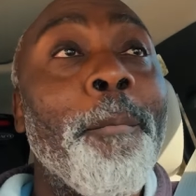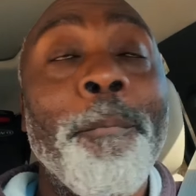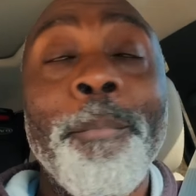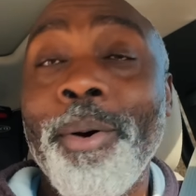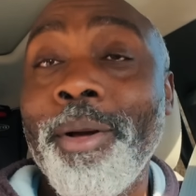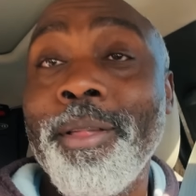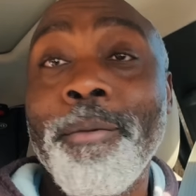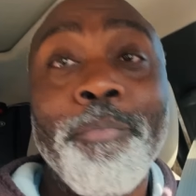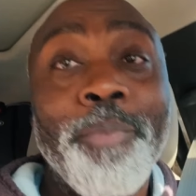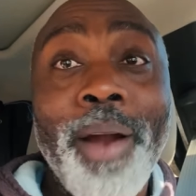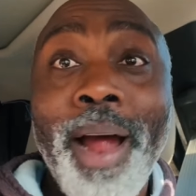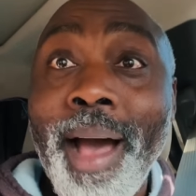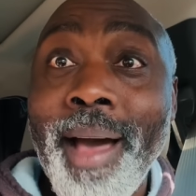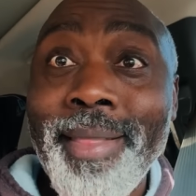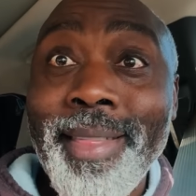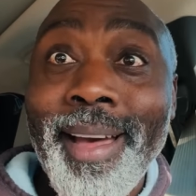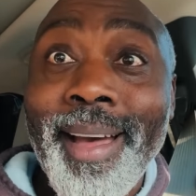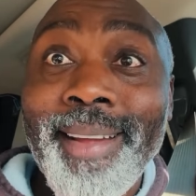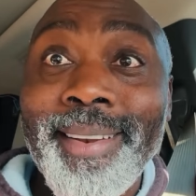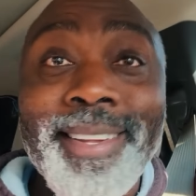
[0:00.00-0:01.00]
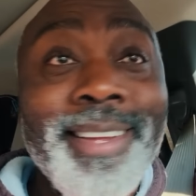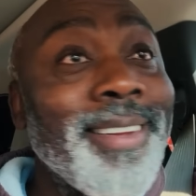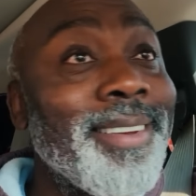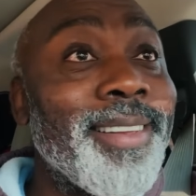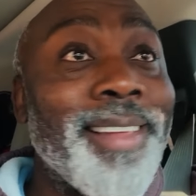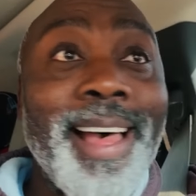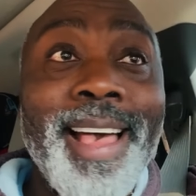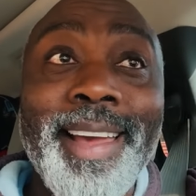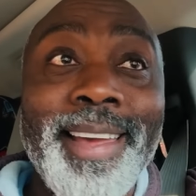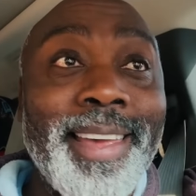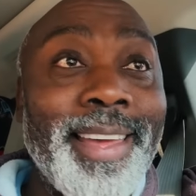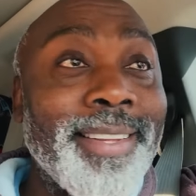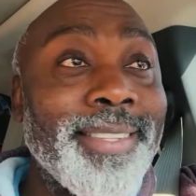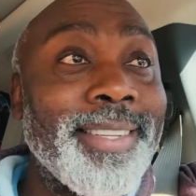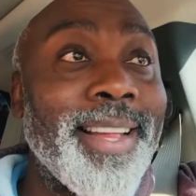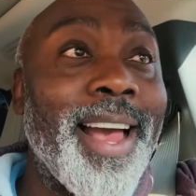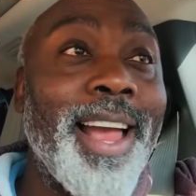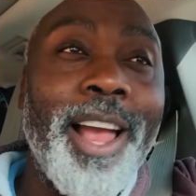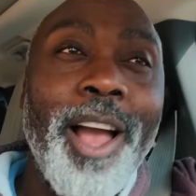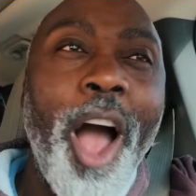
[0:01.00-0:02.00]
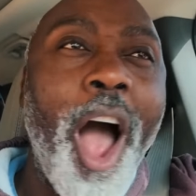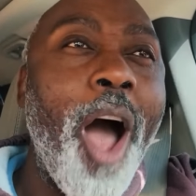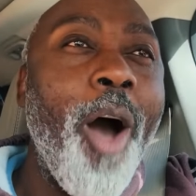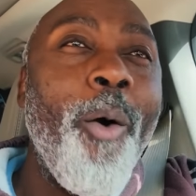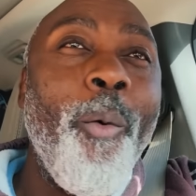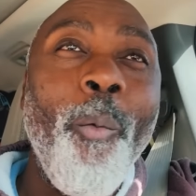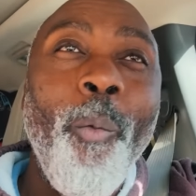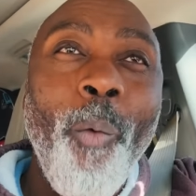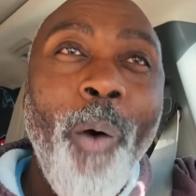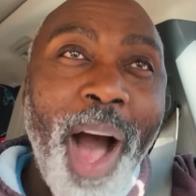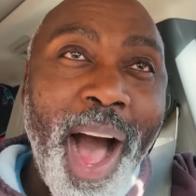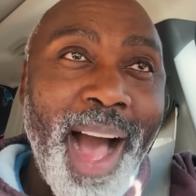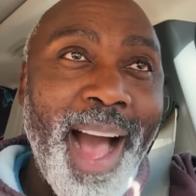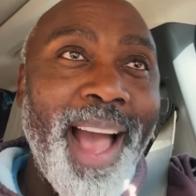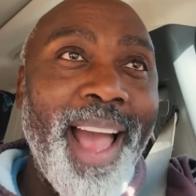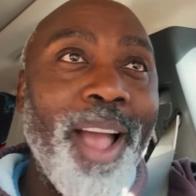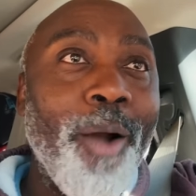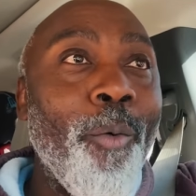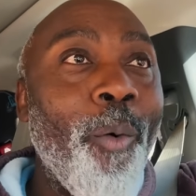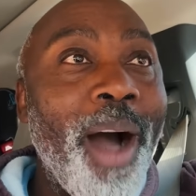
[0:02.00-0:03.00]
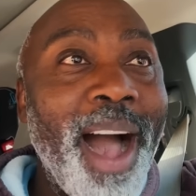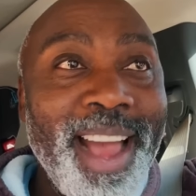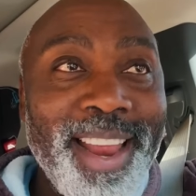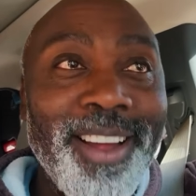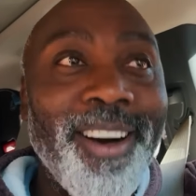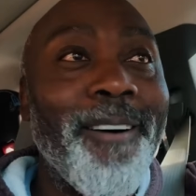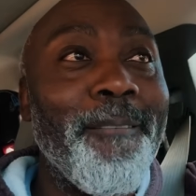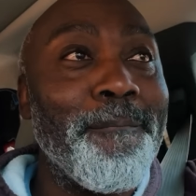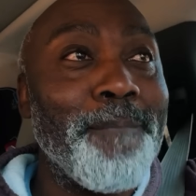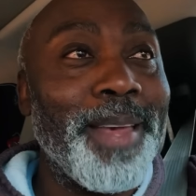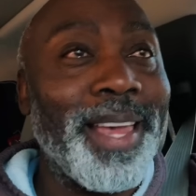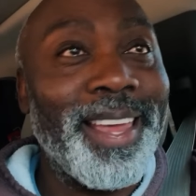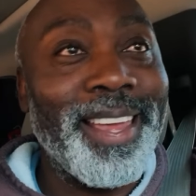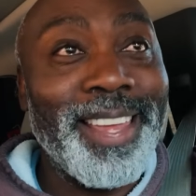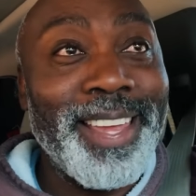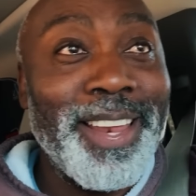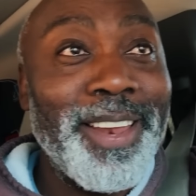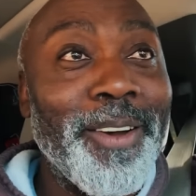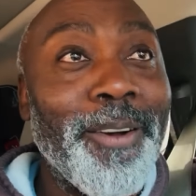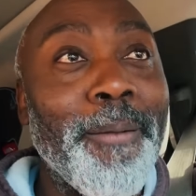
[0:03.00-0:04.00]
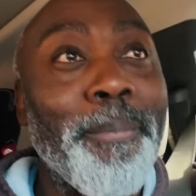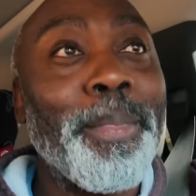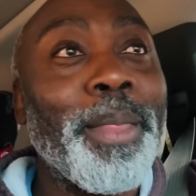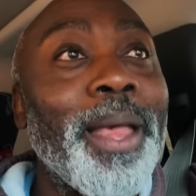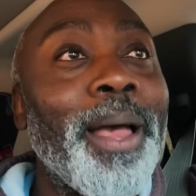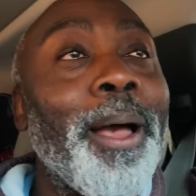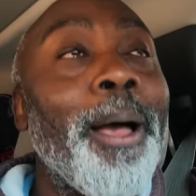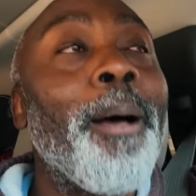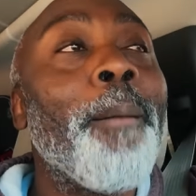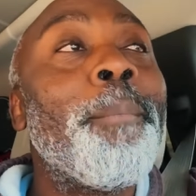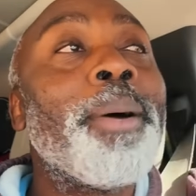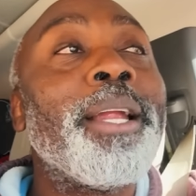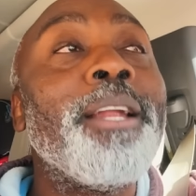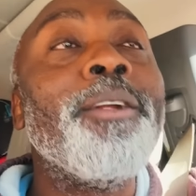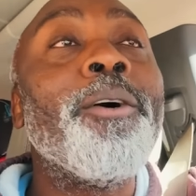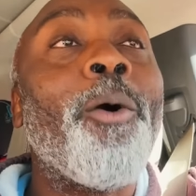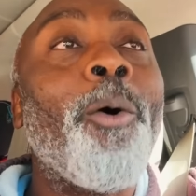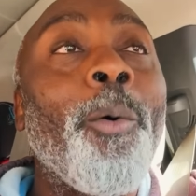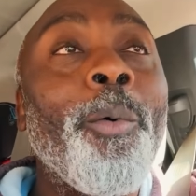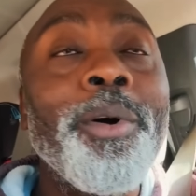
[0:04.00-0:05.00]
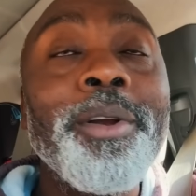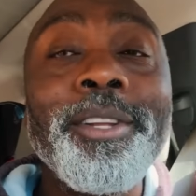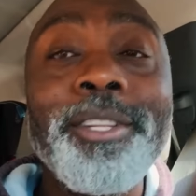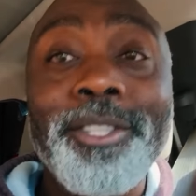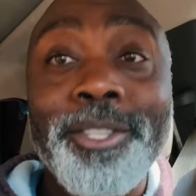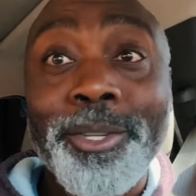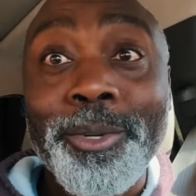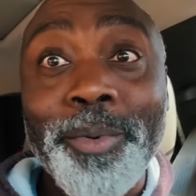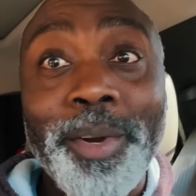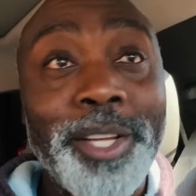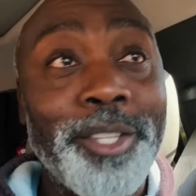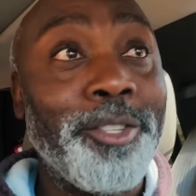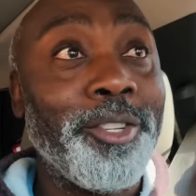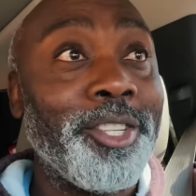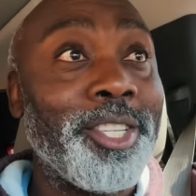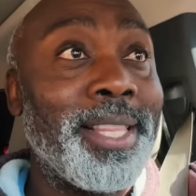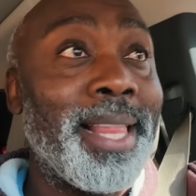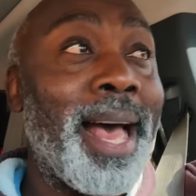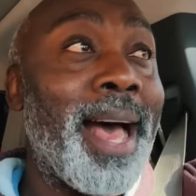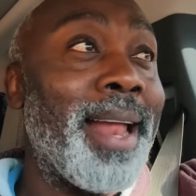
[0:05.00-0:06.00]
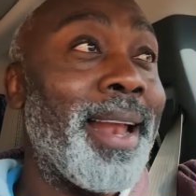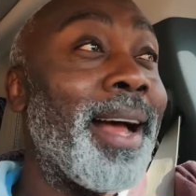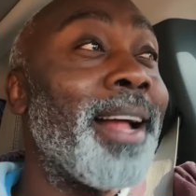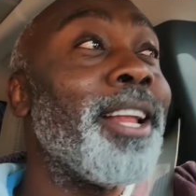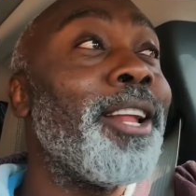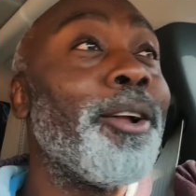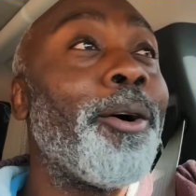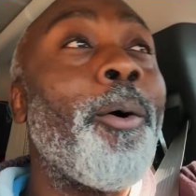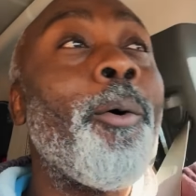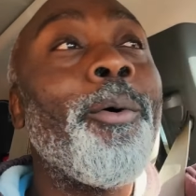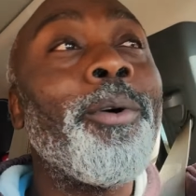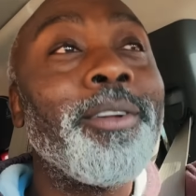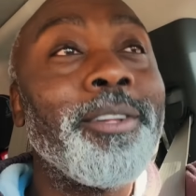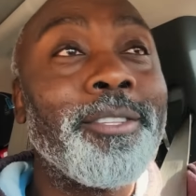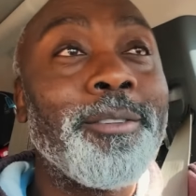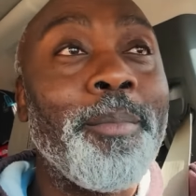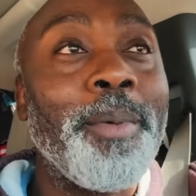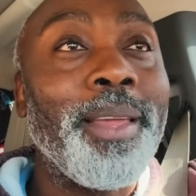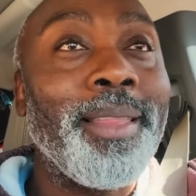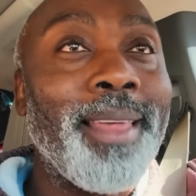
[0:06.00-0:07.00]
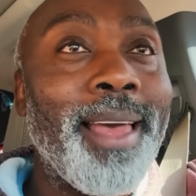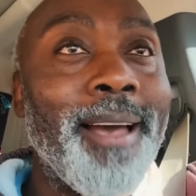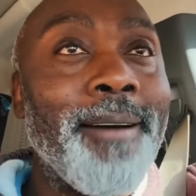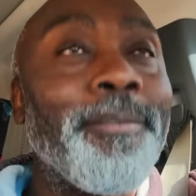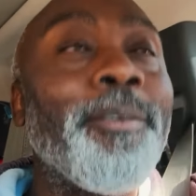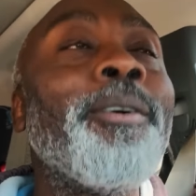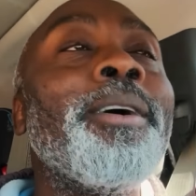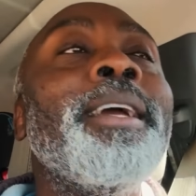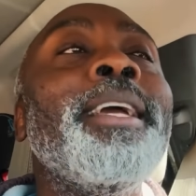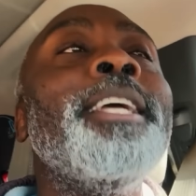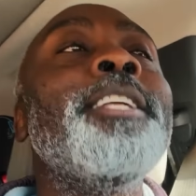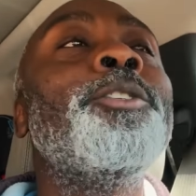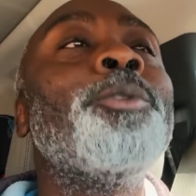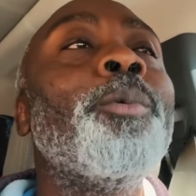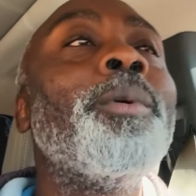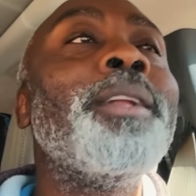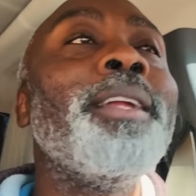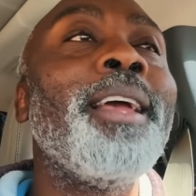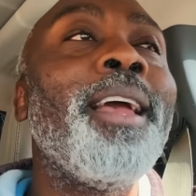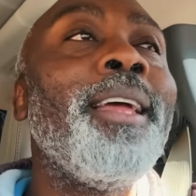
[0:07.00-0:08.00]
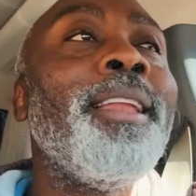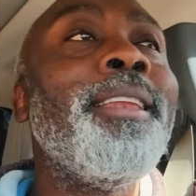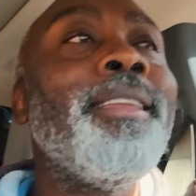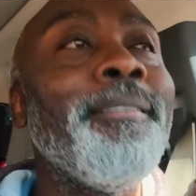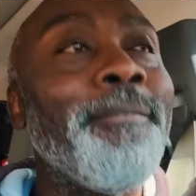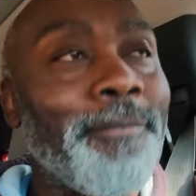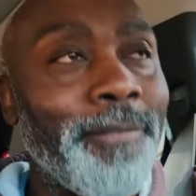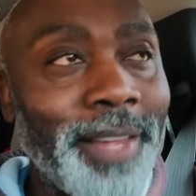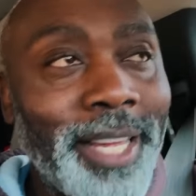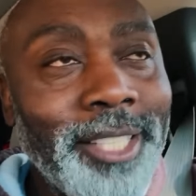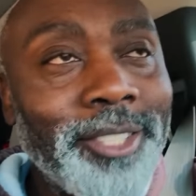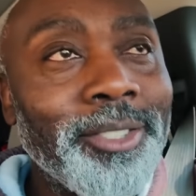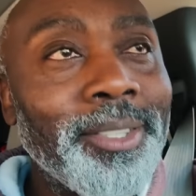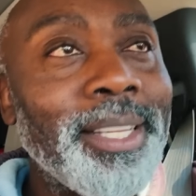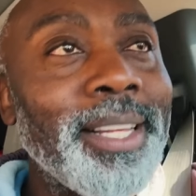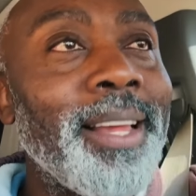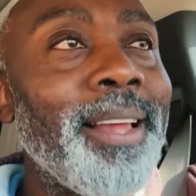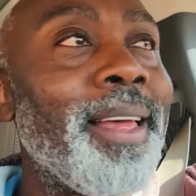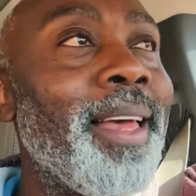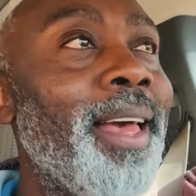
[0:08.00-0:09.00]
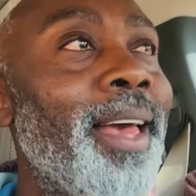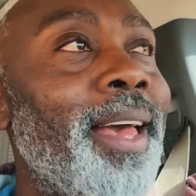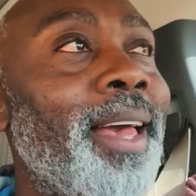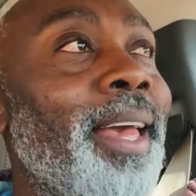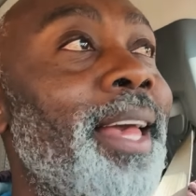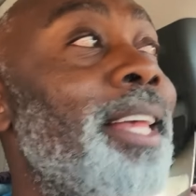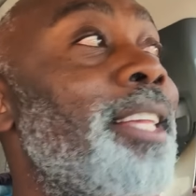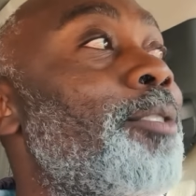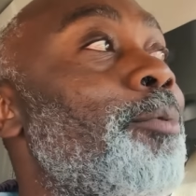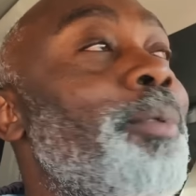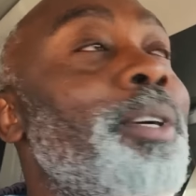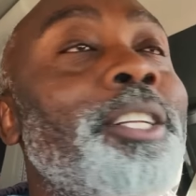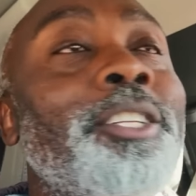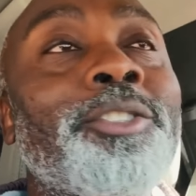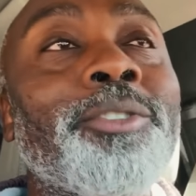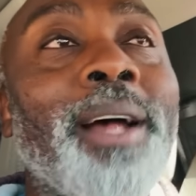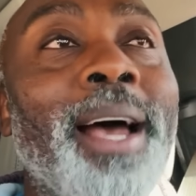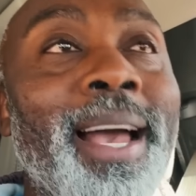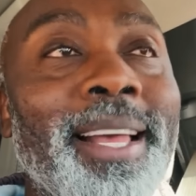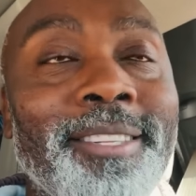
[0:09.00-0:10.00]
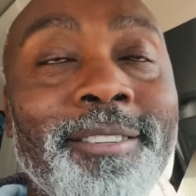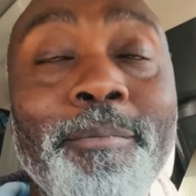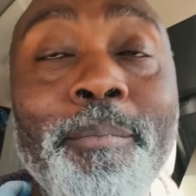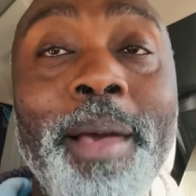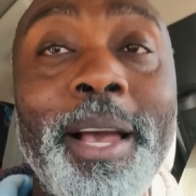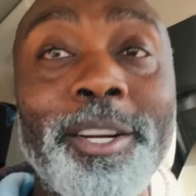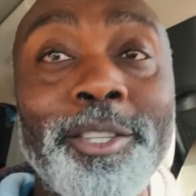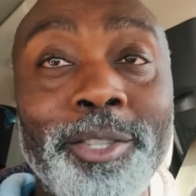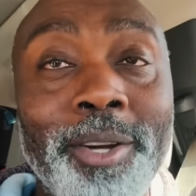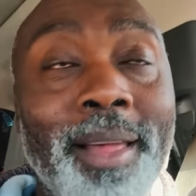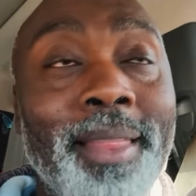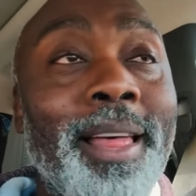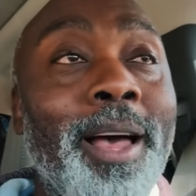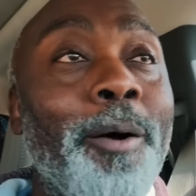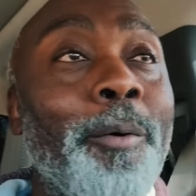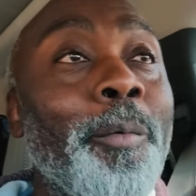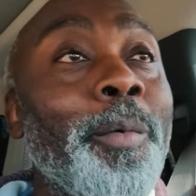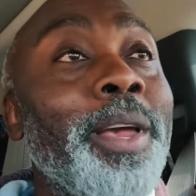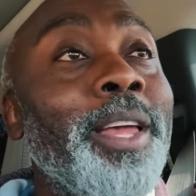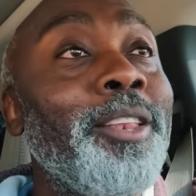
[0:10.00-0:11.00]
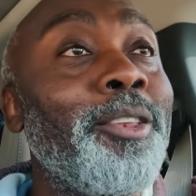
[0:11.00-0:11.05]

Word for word: But the brother didn't like it. It's like, why? Why not me, you know? But in order to reduce that and in order to be there for each one individually, is we try to make sure that we